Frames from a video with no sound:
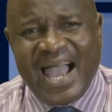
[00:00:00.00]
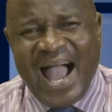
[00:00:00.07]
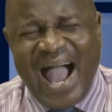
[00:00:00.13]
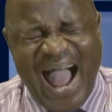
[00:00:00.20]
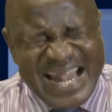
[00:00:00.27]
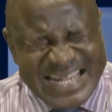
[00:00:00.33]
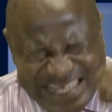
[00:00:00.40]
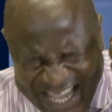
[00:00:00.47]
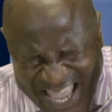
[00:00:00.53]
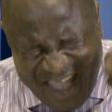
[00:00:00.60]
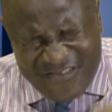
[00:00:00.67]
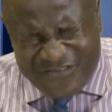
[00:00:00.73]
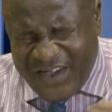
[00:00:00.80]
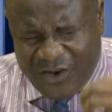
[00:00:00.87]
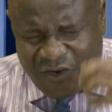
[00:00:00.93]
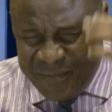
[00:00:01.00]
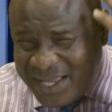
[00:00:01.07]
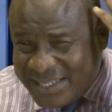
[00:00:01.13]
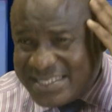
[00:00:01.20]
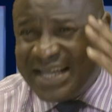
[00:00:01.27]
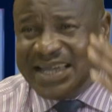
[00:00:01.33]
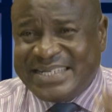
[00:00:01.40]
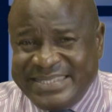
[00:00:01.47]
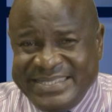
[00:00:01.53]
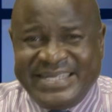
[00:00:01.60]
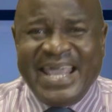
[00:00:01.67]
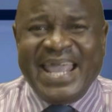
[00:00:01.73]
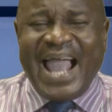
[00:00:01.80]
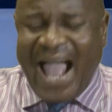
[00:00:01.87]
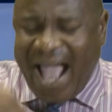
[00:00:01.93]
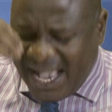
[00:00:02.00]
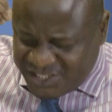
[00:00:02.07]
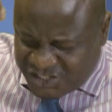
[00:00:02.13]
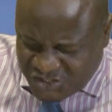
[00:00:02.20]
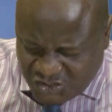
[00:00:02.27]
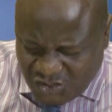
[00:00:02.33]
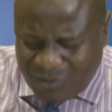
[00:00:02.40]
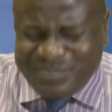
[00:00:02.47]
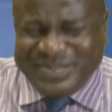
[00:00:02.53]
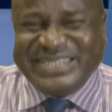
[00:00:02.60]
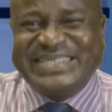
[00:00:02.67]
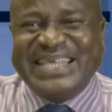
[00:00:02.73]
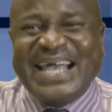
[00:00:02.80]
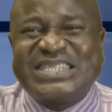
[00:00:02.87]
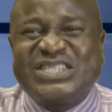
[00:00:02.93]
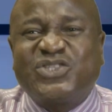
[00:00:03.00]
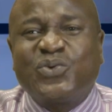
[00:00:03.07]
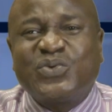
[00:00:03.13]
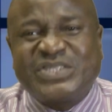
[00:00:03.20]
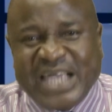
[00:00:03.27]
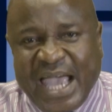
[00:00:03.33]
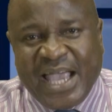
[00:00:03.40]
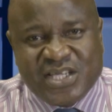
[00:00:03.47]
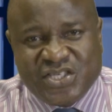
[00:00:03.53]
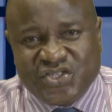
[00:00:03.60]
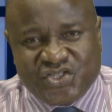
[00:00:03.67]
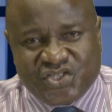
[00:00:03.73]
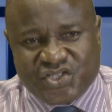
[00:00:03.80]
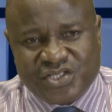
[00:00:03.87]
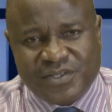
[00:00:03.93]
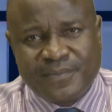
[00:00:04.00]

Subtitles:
and the environment. They are subject to change.